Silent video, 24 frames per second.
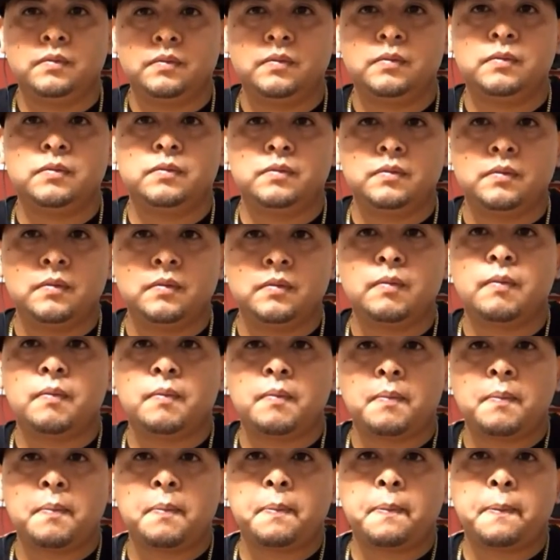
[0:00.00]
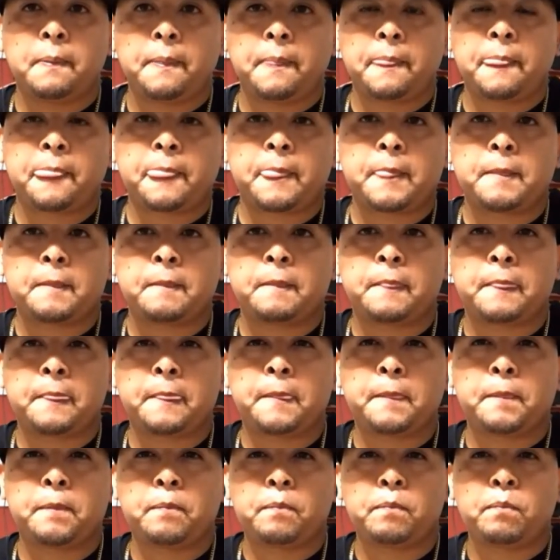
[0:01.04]

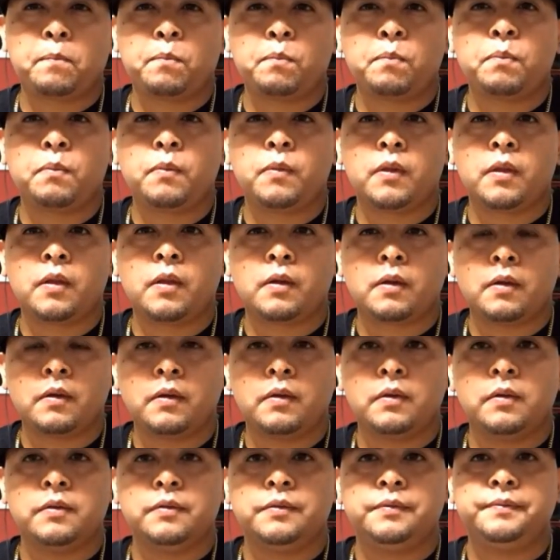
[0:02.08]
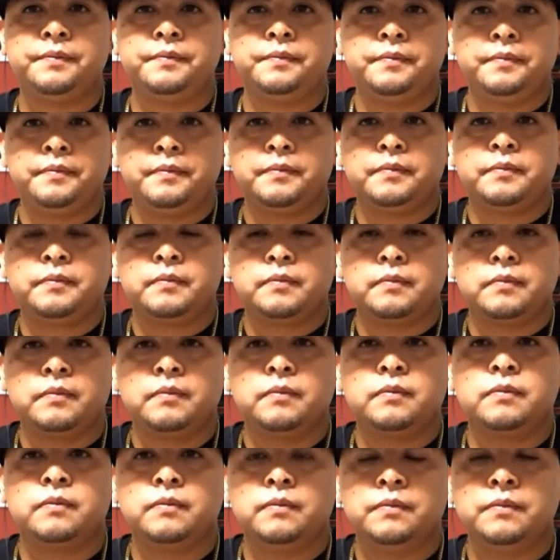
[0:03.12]

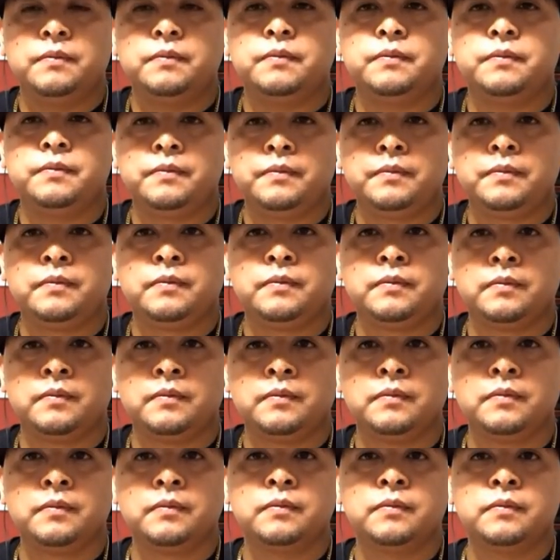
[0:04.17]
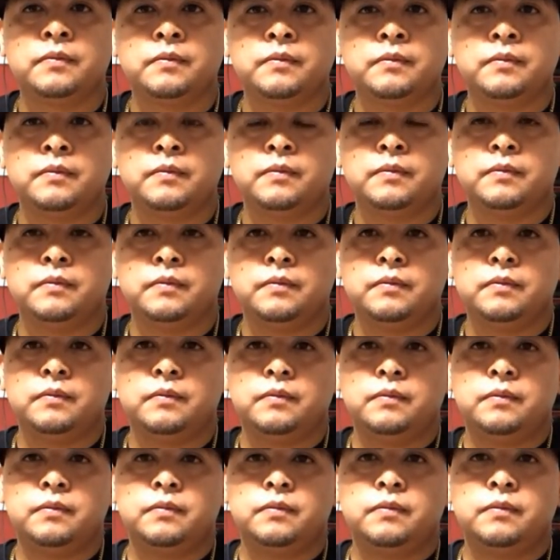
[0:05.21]

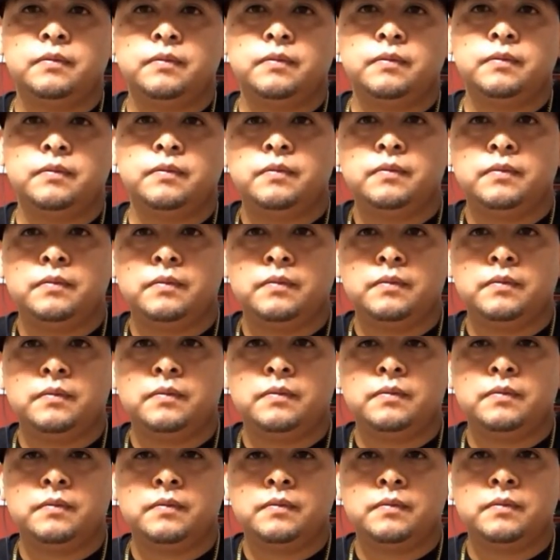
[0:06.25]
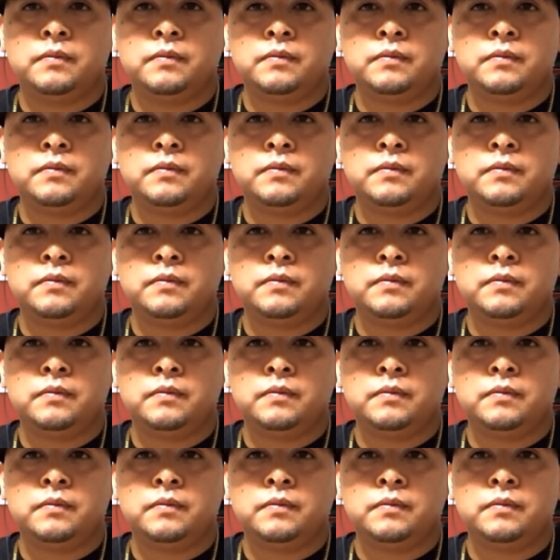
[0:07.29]
No words are spoken by the person on screen.